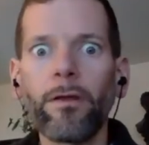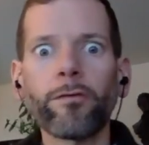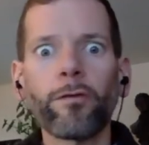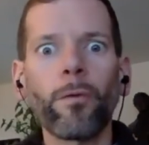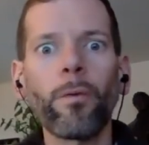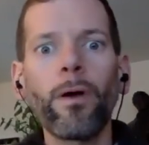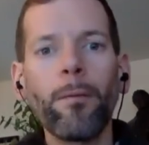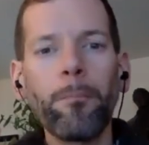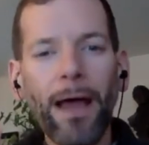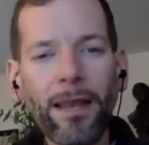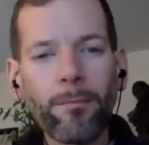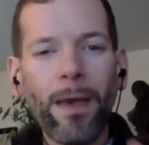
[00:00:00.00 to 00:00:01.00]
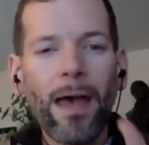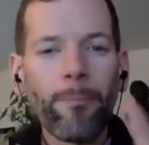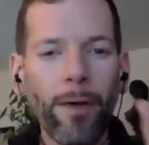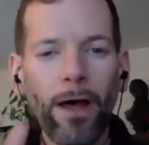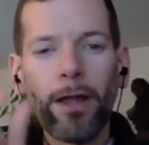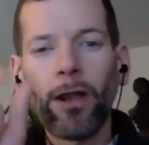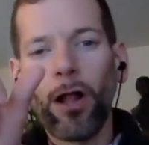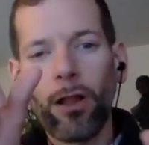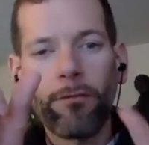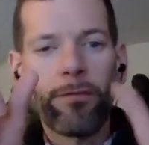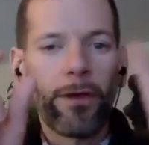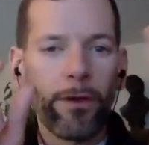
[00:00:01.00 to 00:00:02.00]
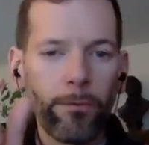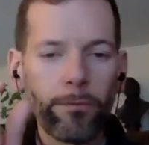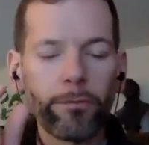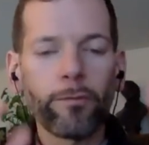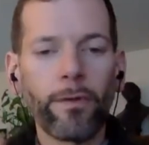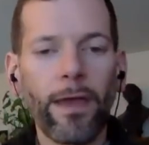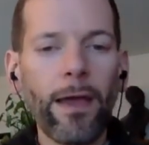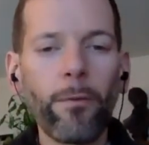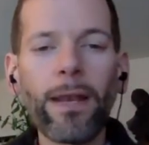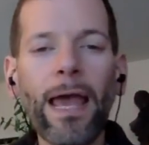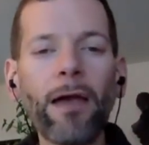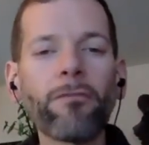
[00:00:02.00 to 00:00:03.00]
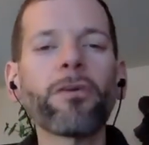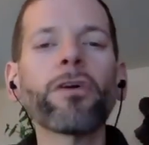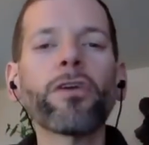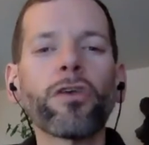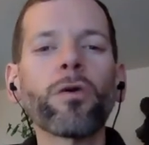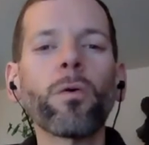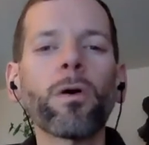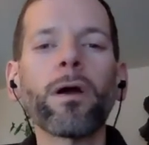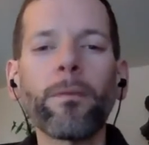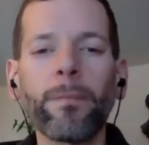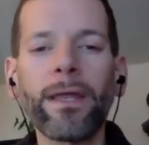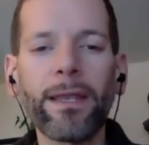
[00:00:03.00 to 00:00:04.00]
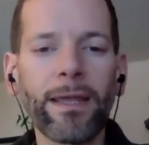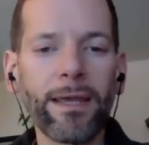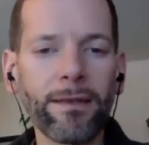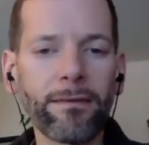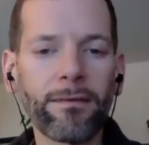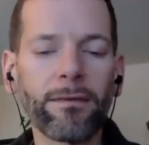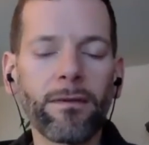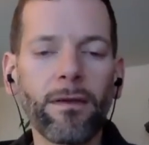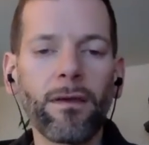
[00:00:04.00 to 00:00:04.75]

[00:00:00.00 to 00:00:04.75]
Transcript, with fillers: So mind map on all of those and whatever your immediate